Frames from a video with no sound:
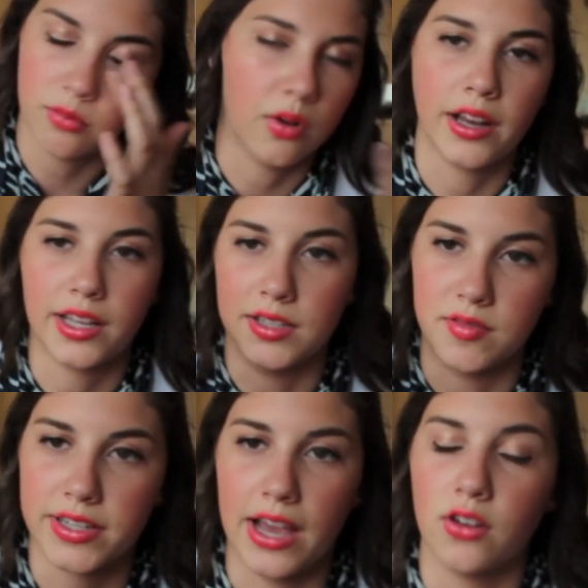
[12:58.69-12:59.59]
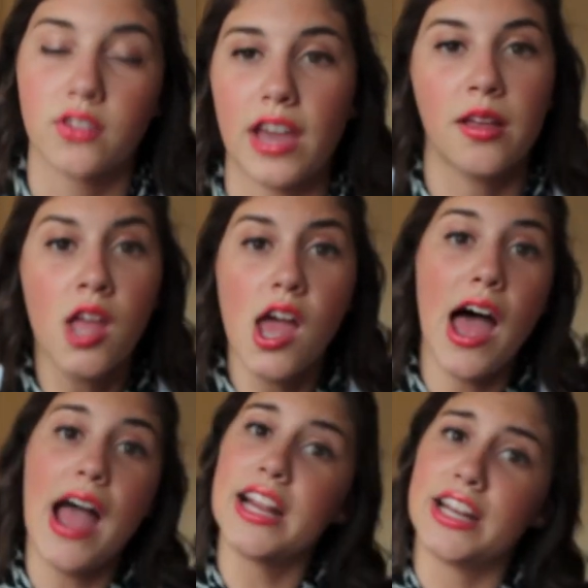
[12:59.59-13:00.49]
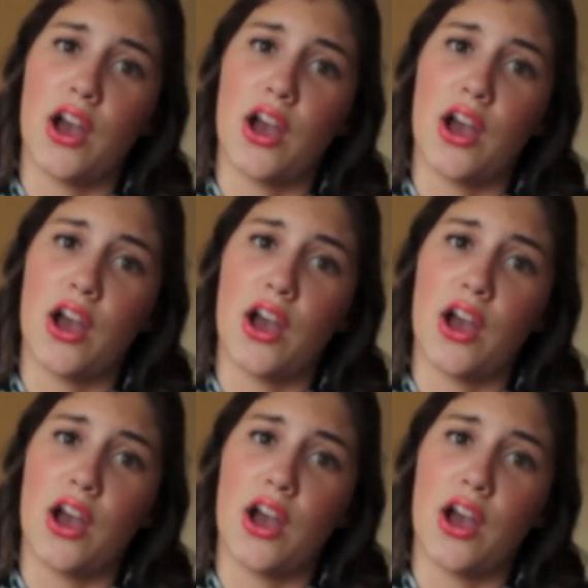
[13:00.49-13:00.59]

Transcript: I can't even count. Okay, I'm gonna